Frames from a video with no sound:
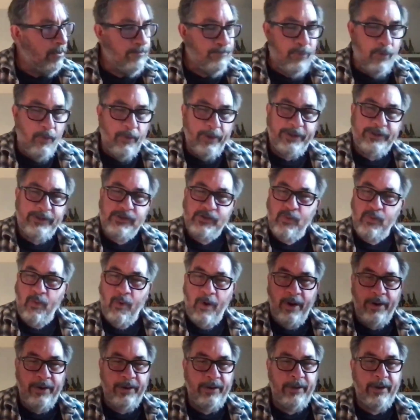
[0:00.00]
points
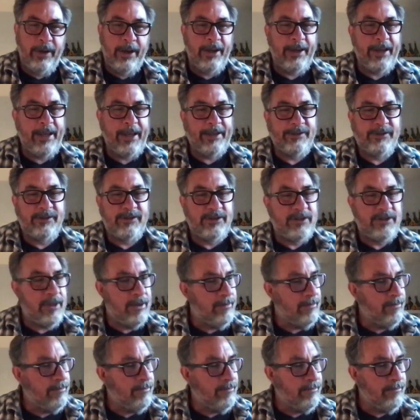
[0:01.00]
won against
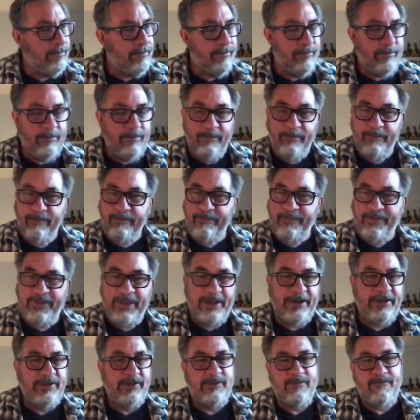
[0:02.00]
them,
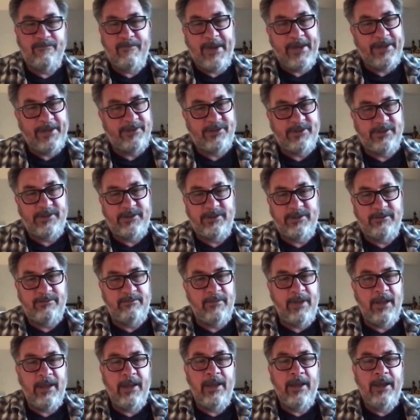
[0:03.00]
things missed,
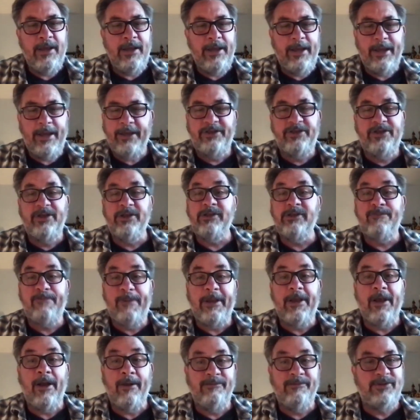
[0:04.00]
it just
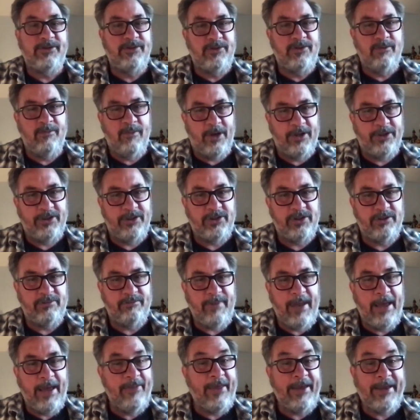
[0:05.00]
becomes too much
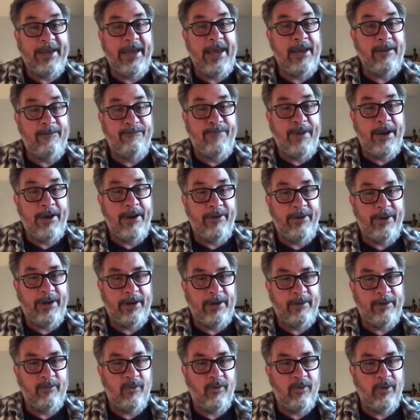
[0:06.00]
and they can't bear it
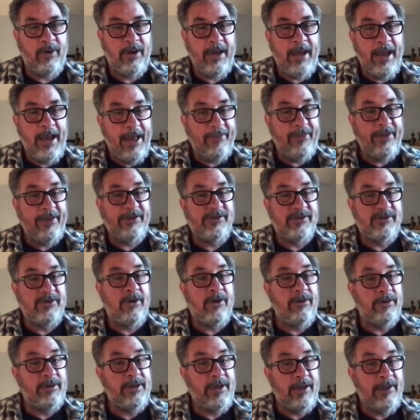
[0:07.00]
anymore and they
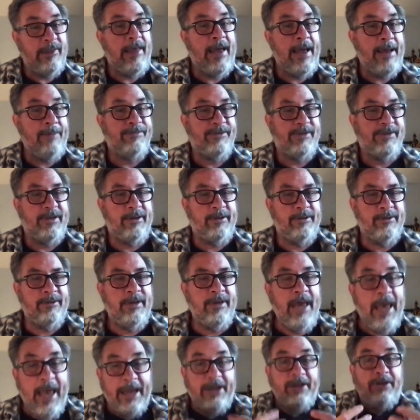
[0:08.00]
start collapsing.
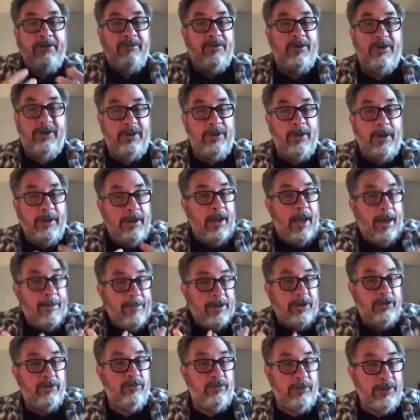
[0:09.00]
And I mean,
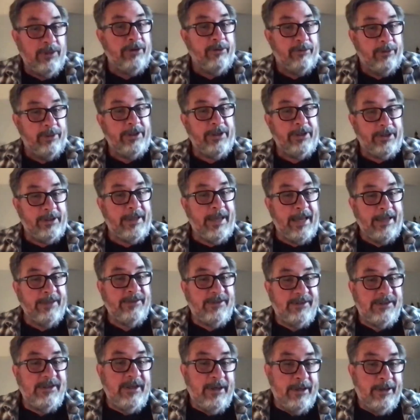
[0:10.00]
you literally can
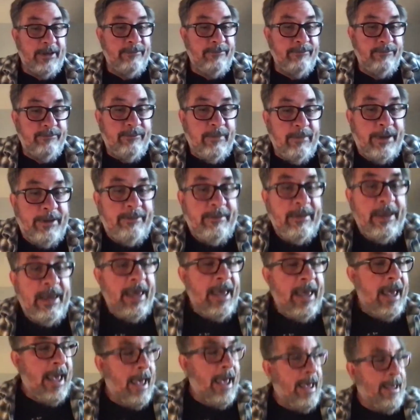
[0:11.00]
see it, right?
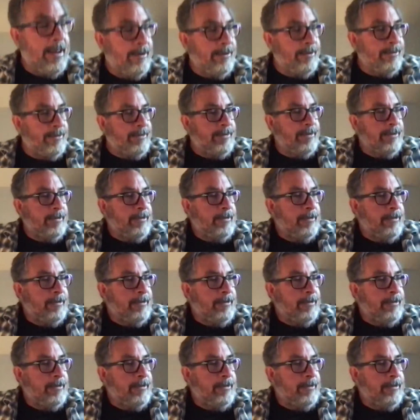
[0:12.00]
And